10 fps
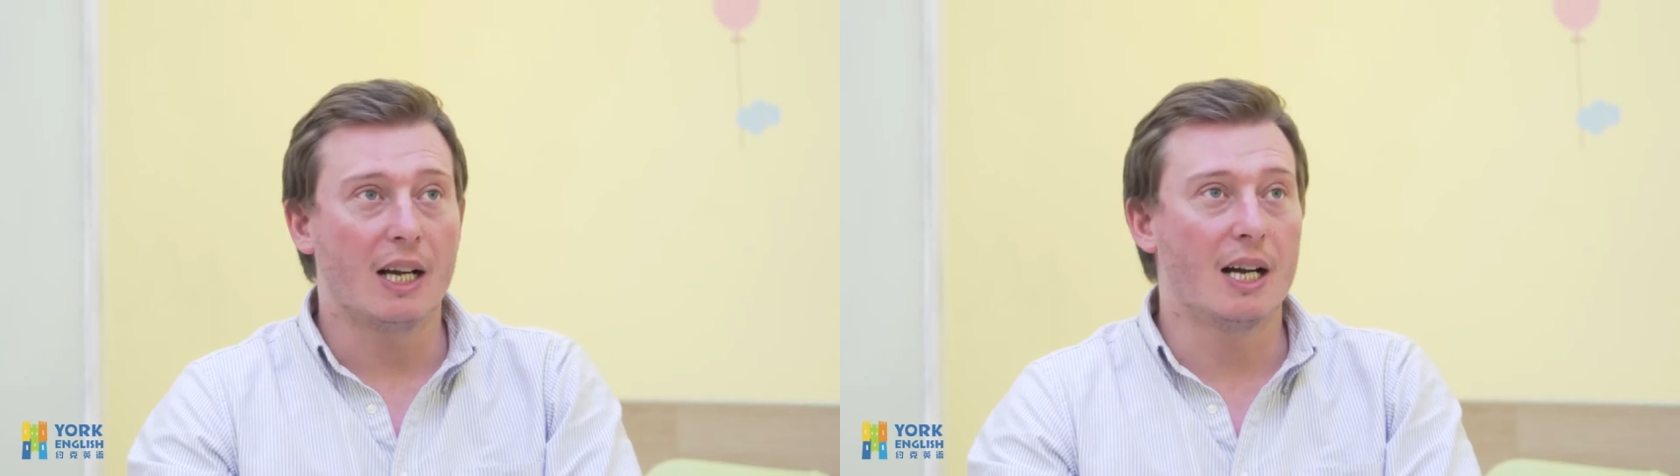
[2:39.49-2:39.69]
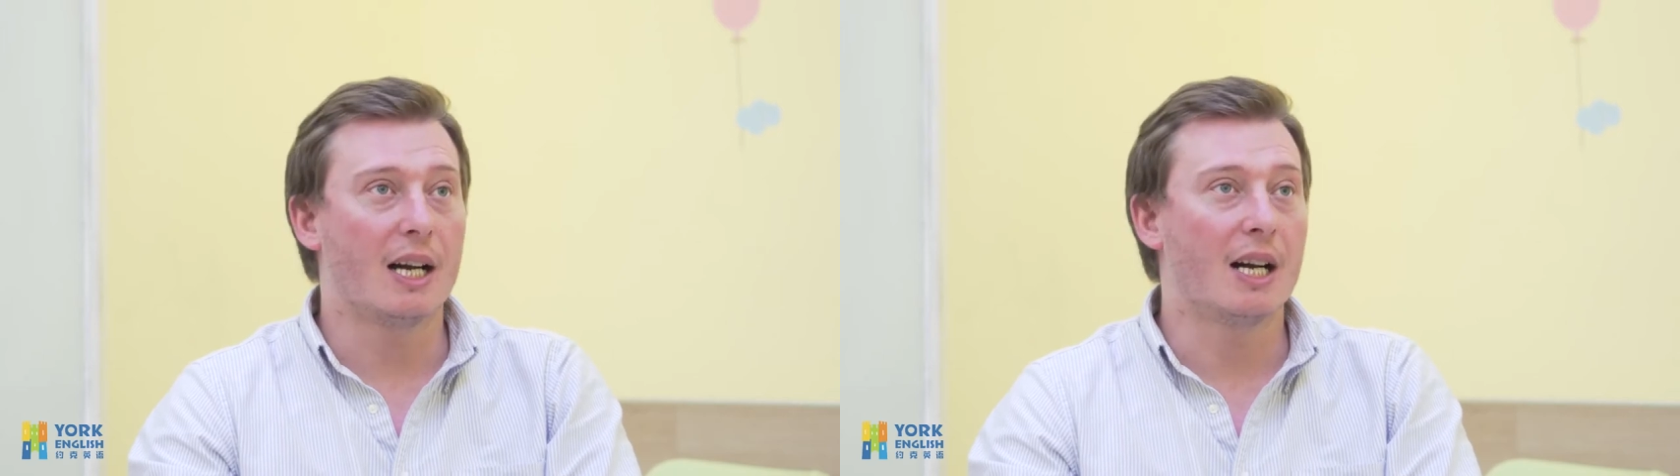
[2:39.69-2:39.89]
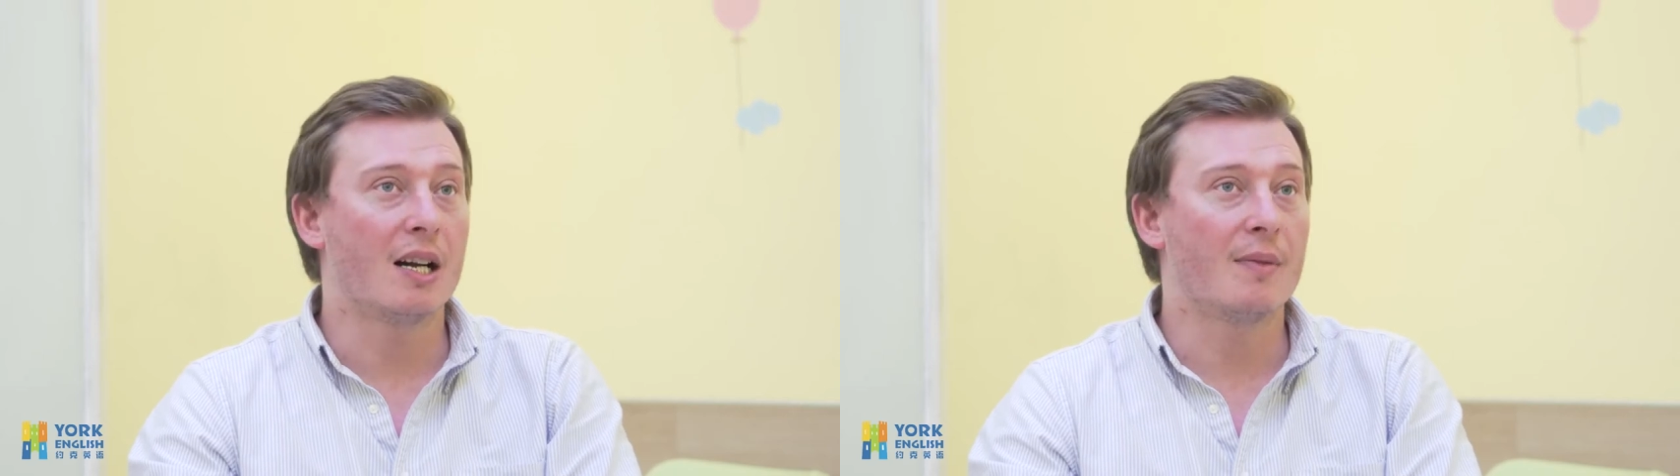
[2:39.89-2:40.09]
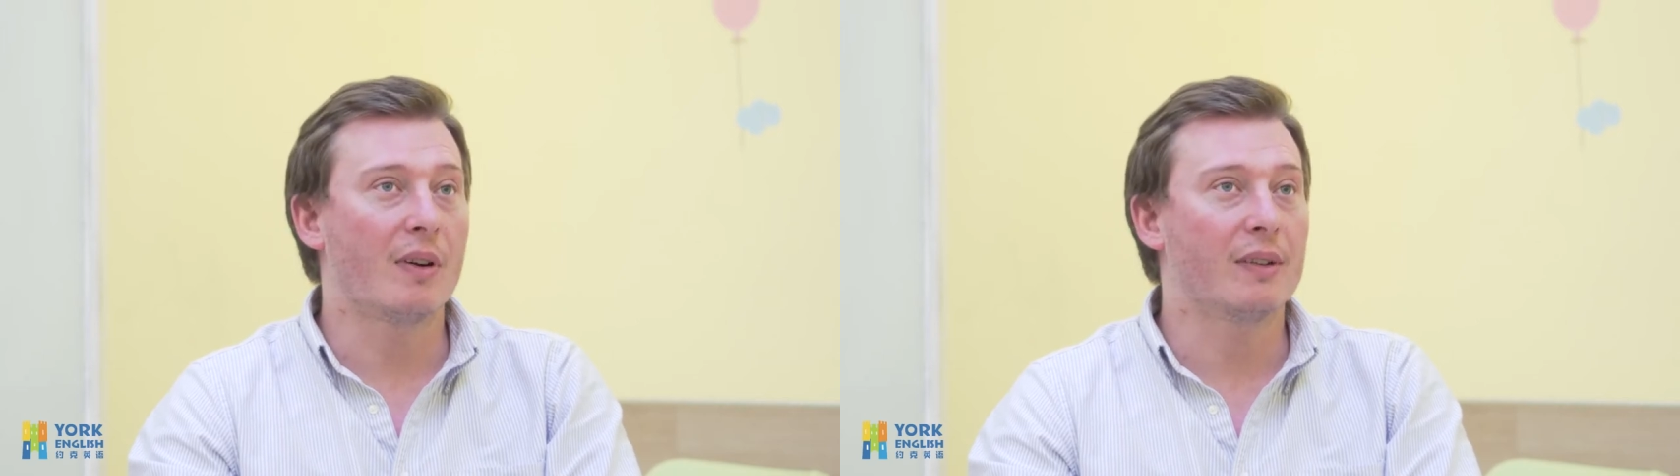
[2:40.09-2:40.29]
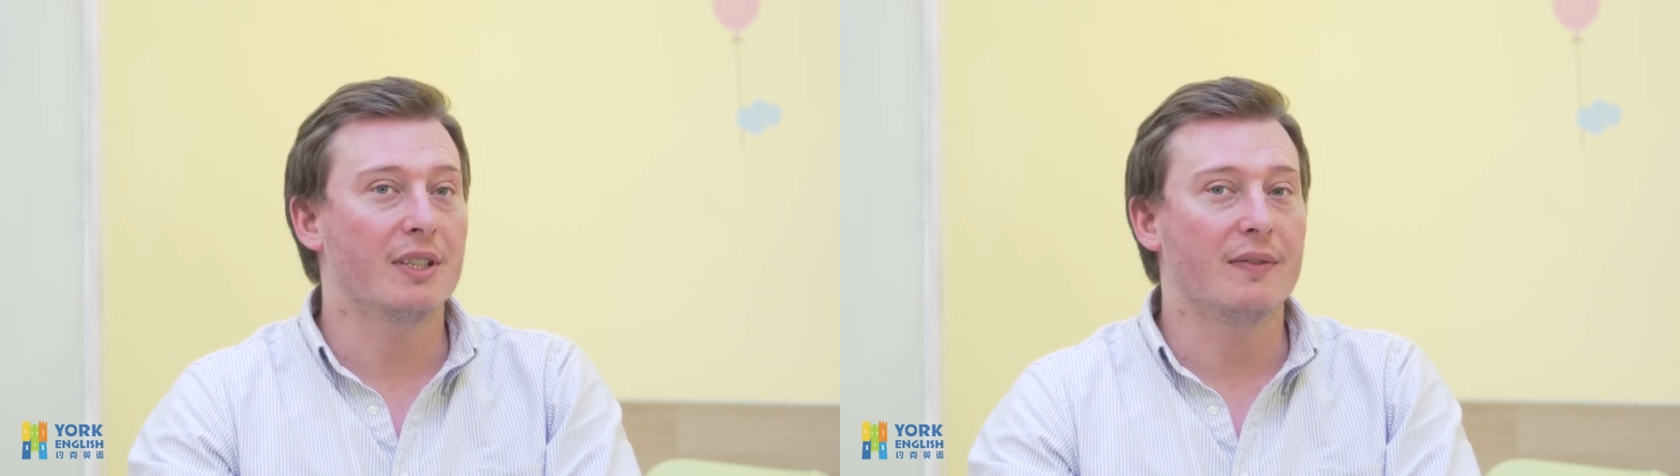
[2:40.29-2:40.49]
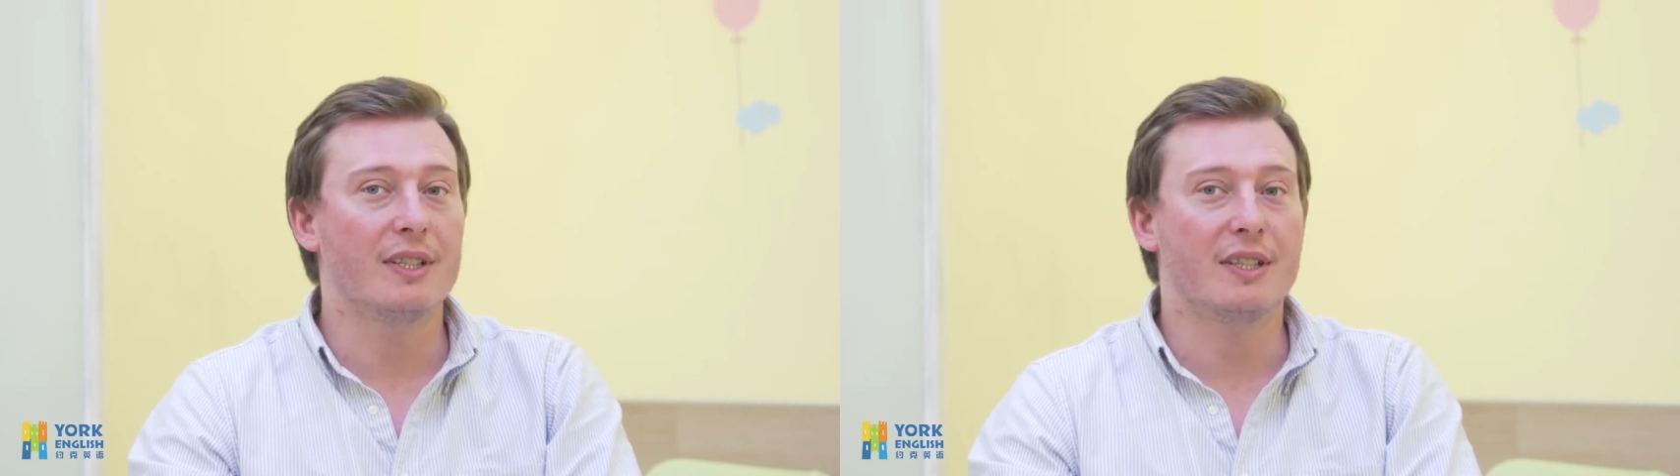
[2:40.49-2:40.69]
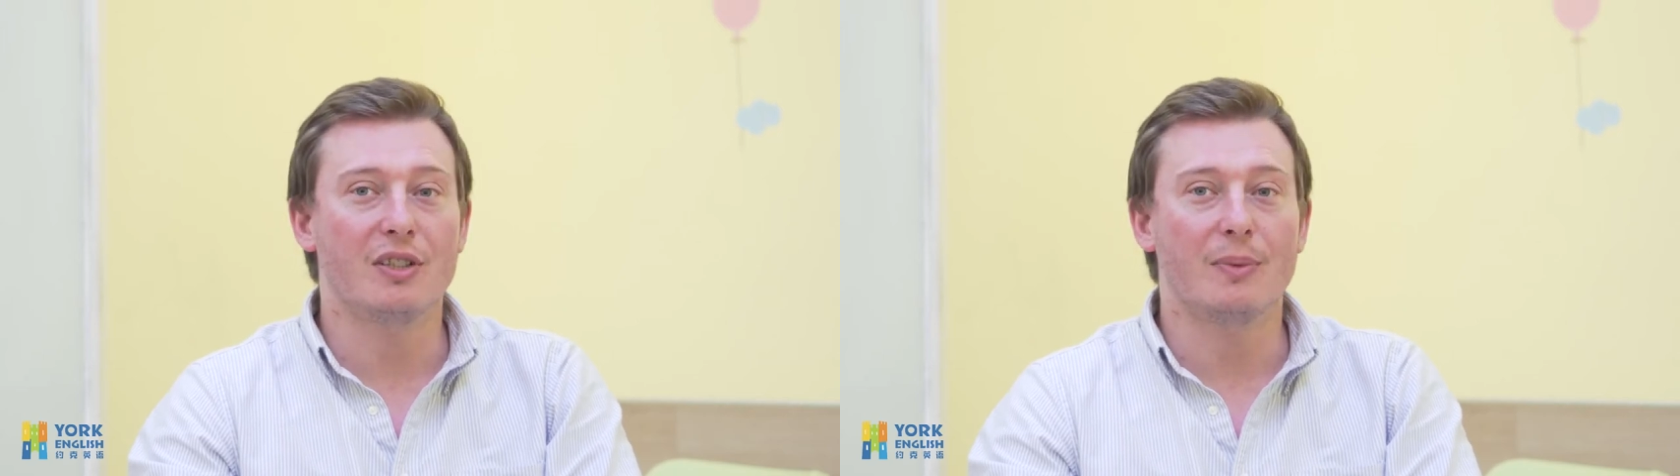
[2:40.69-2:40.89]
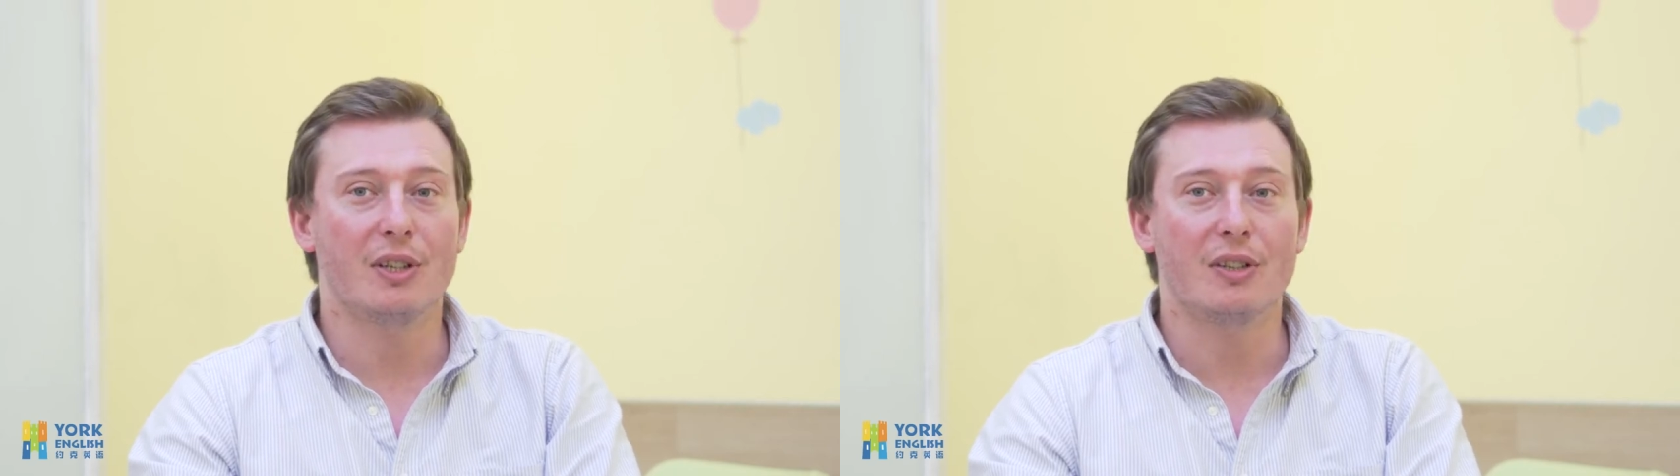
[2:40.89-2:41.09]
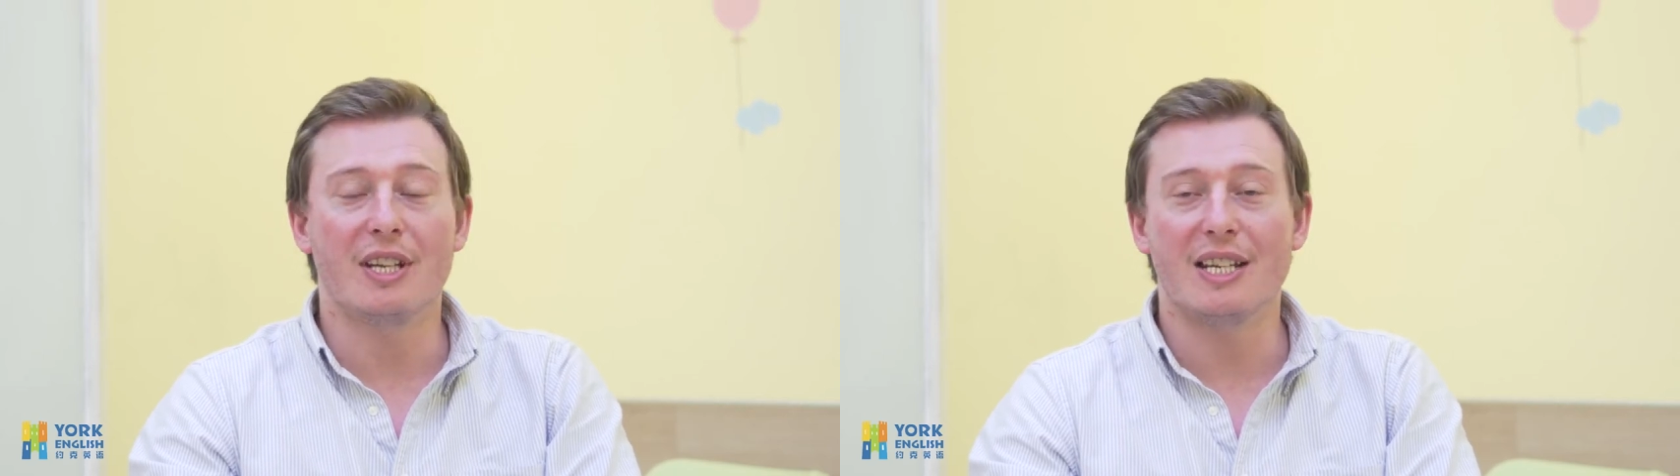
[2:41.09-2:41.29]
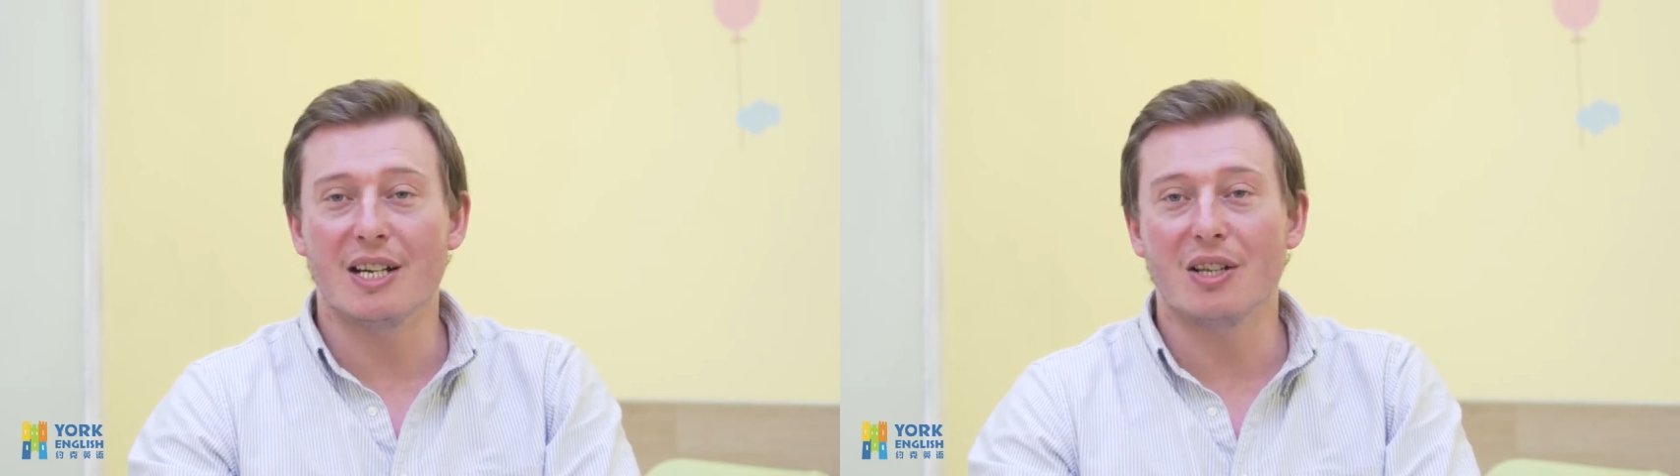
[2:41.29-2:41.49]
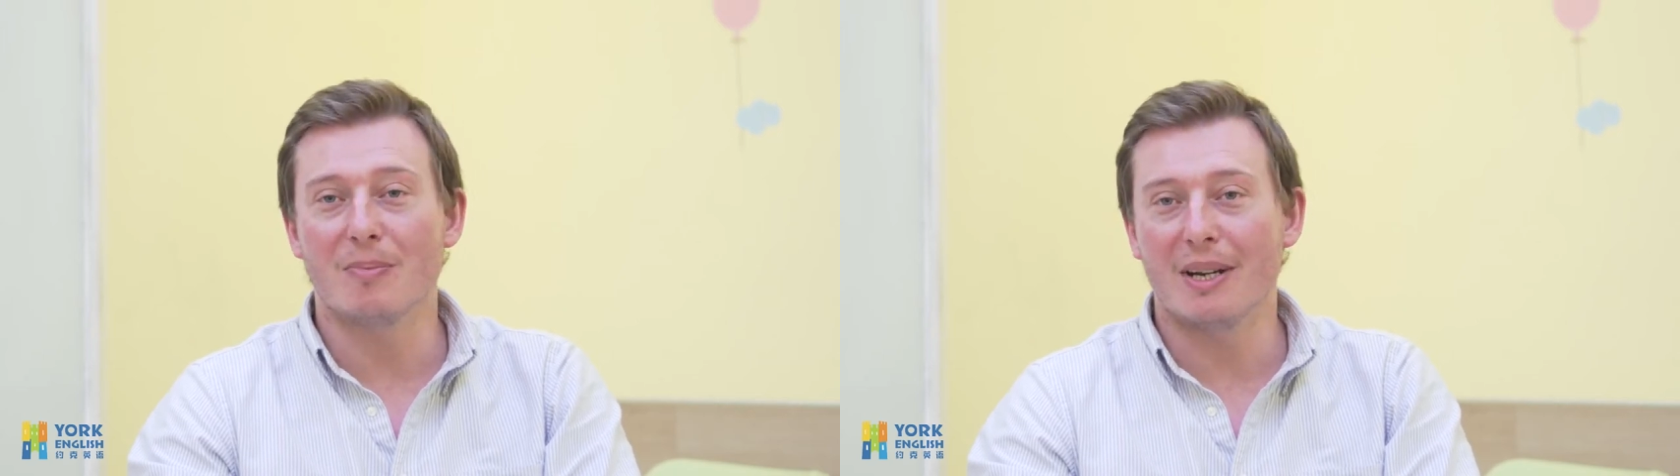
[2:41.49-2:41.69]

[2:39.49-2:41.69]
I also visited somewhere called the Yellow